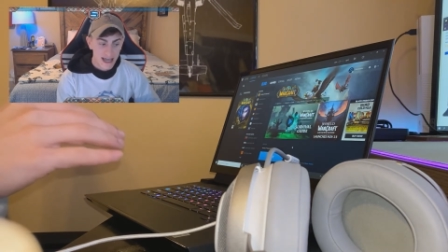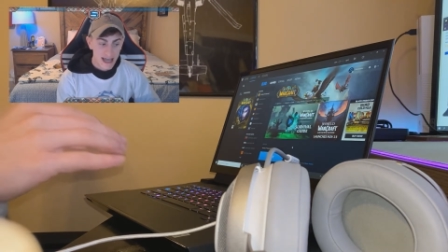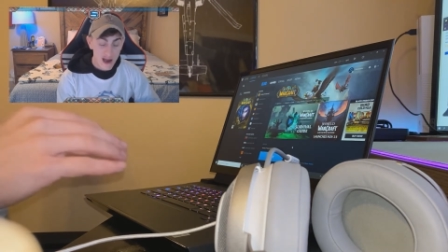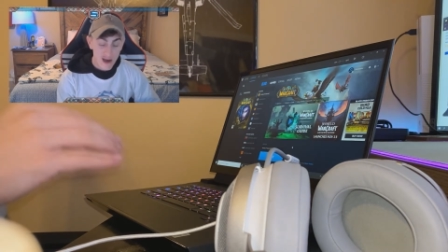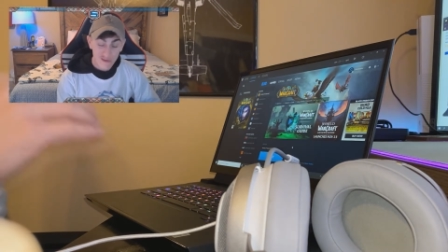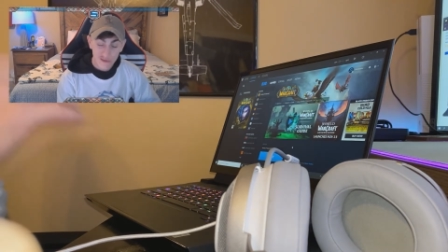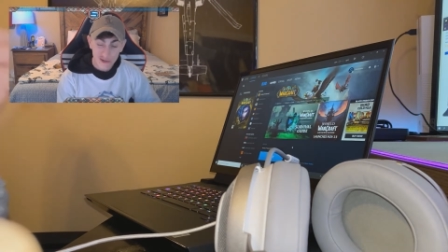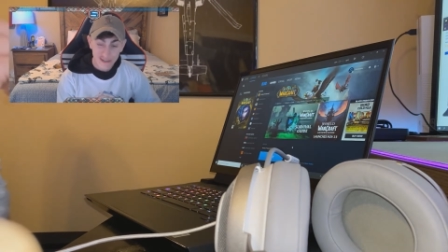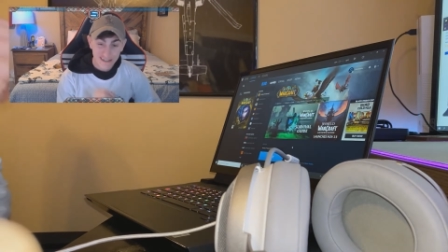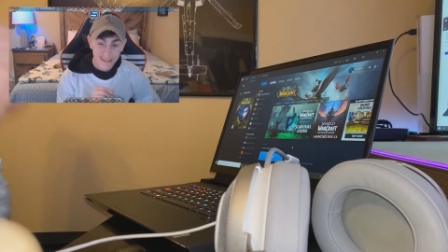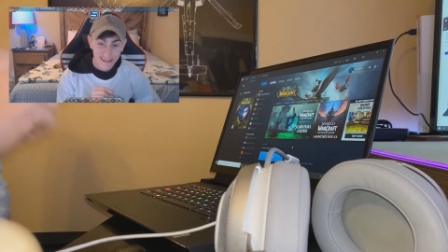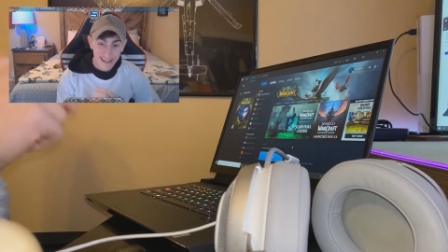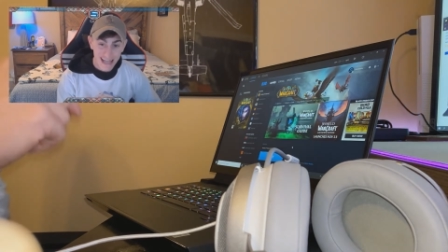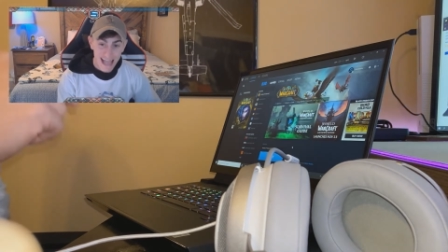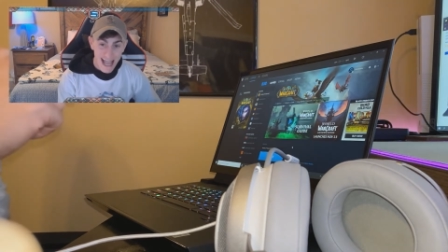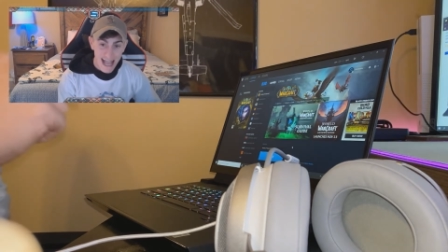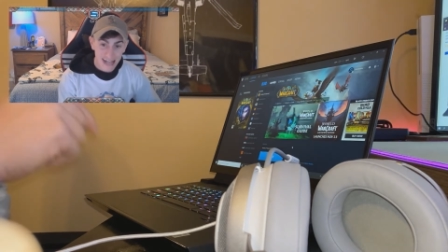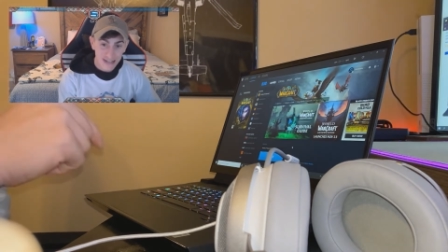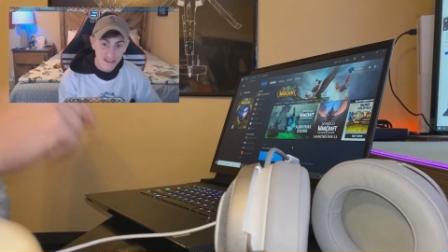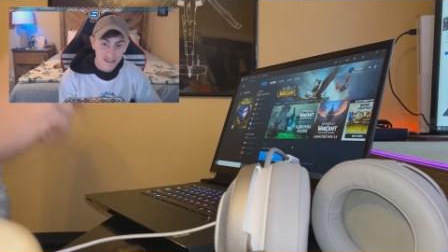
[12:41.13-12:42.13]
However, until I
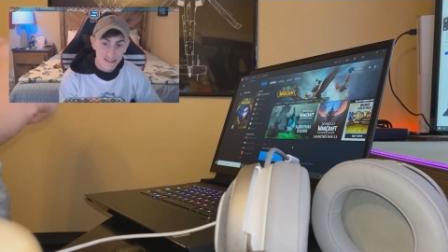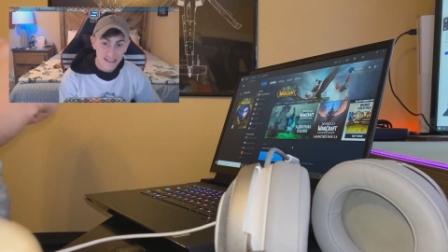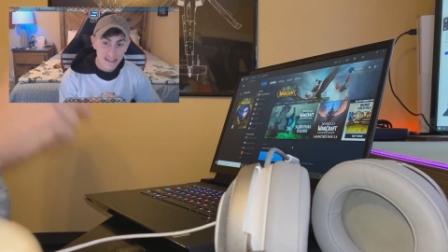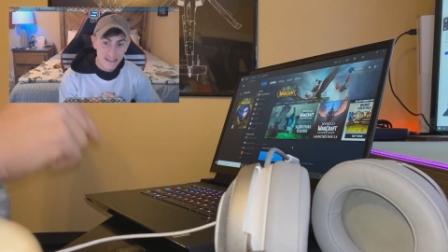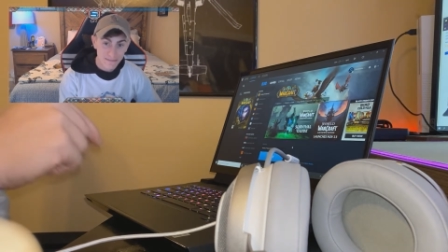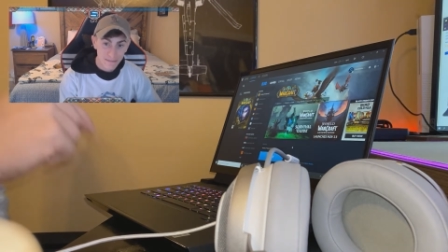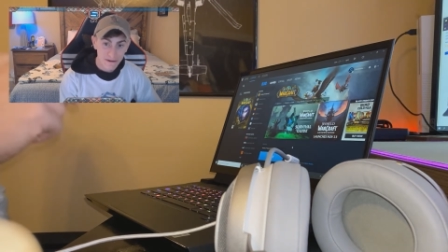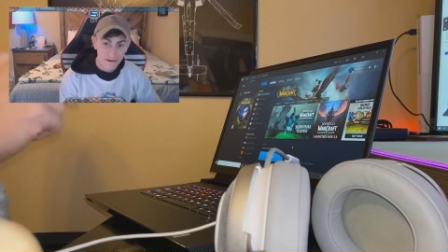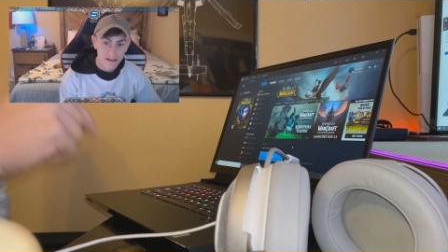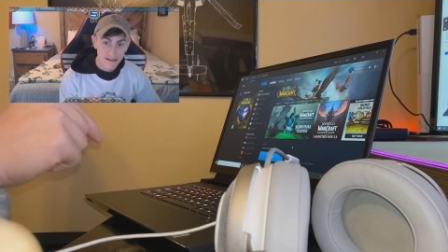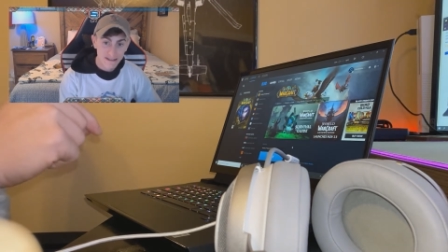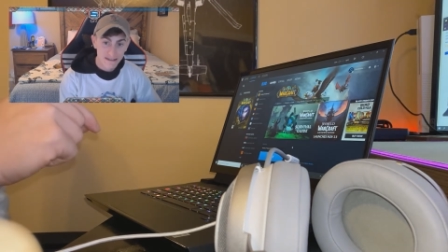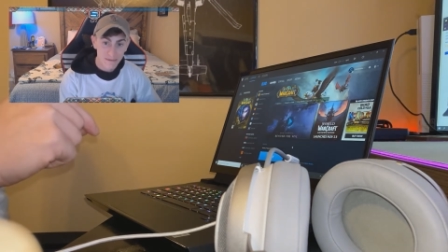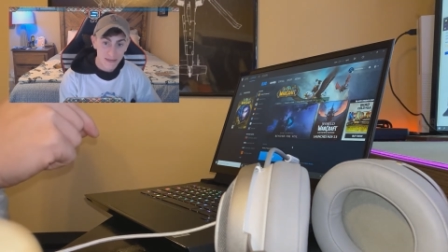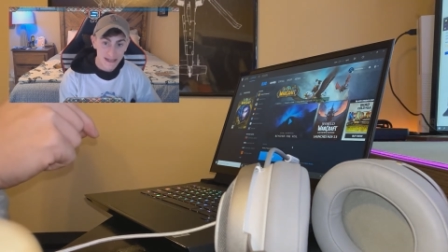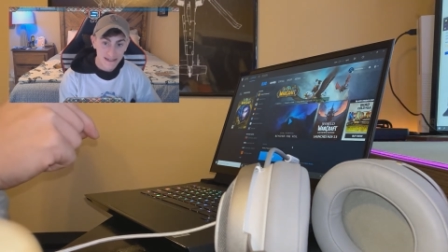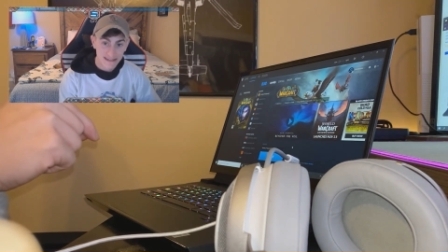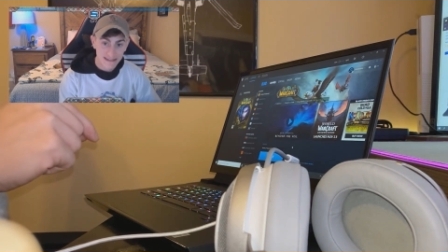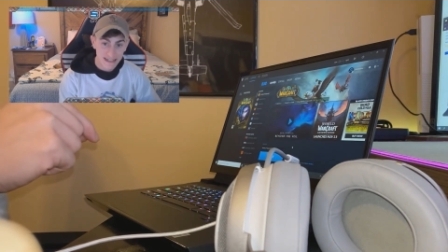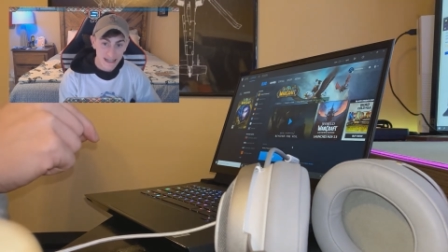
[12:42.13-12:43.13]
actually experienced it
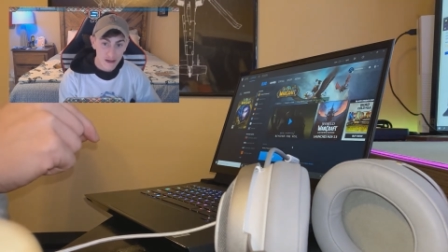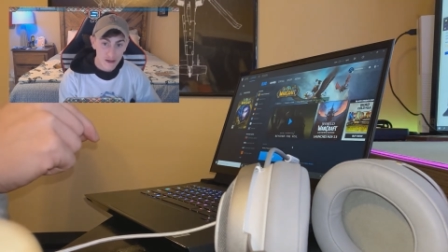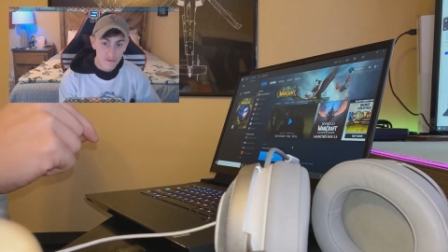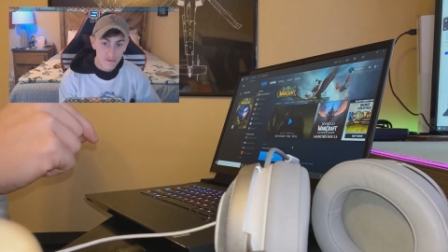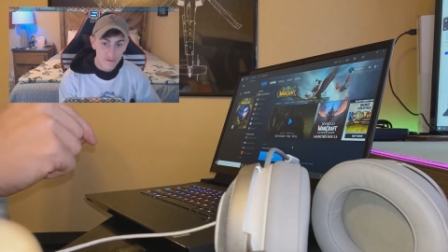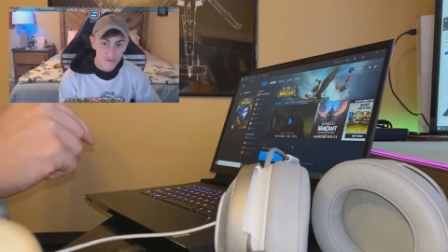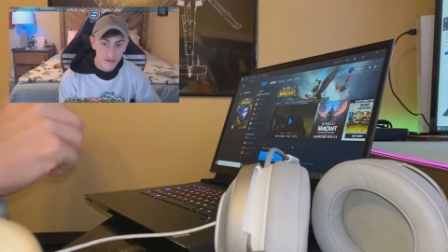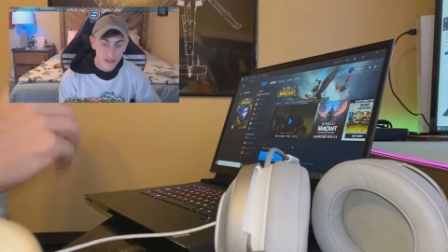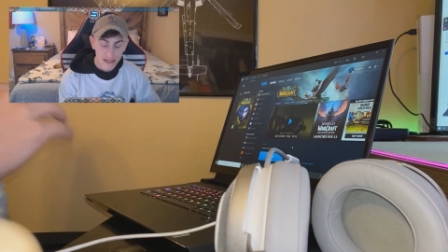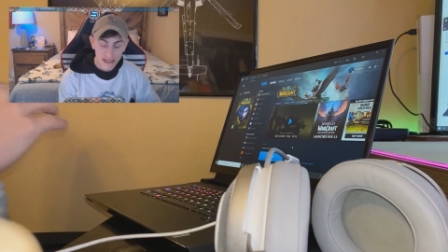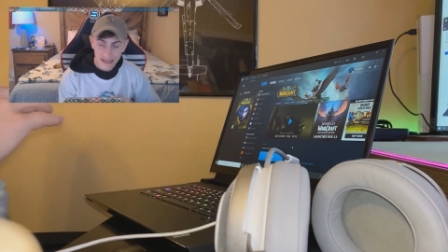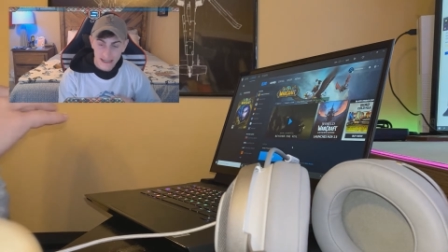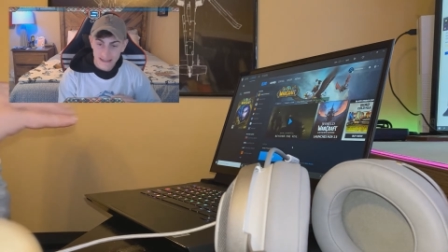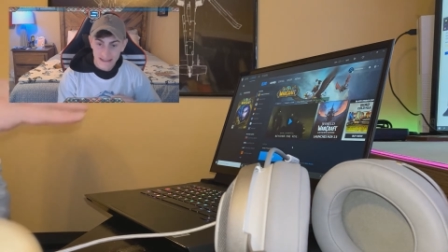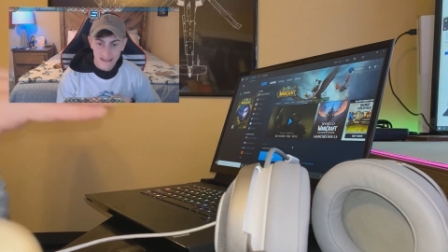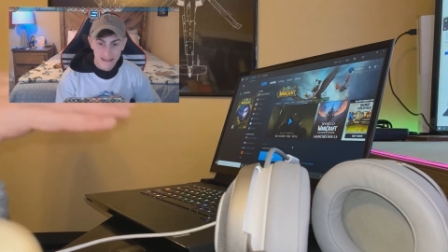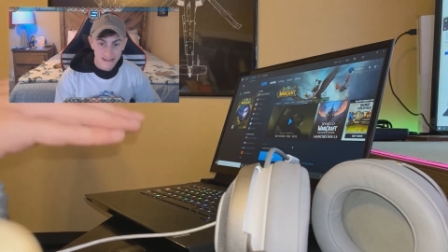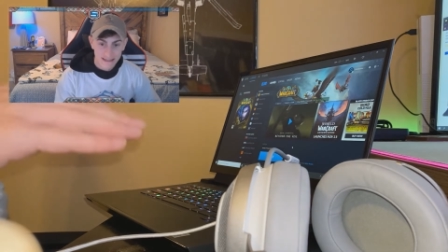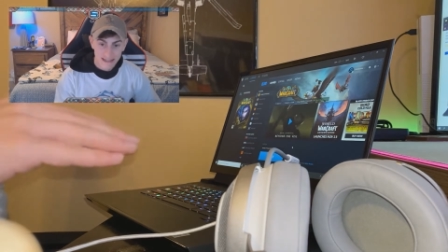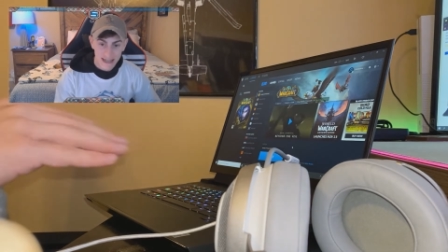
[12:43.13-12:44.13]
myself,
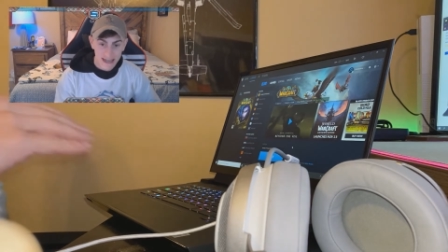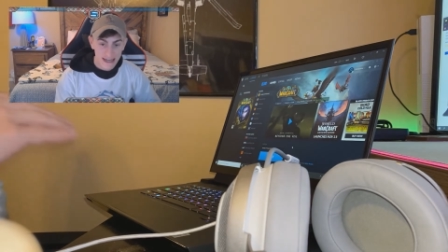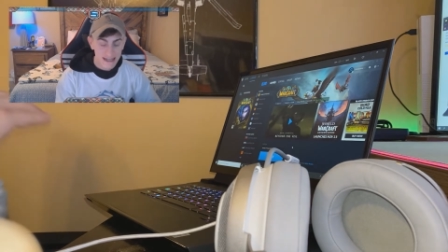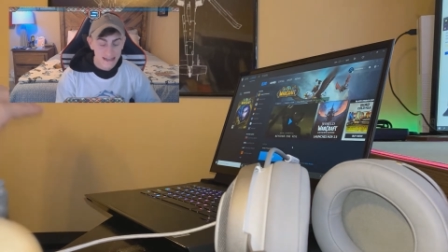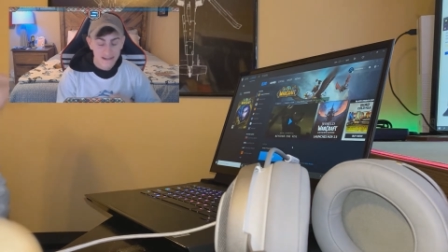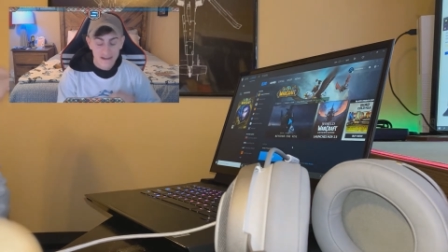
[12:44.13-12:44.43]
it's insane.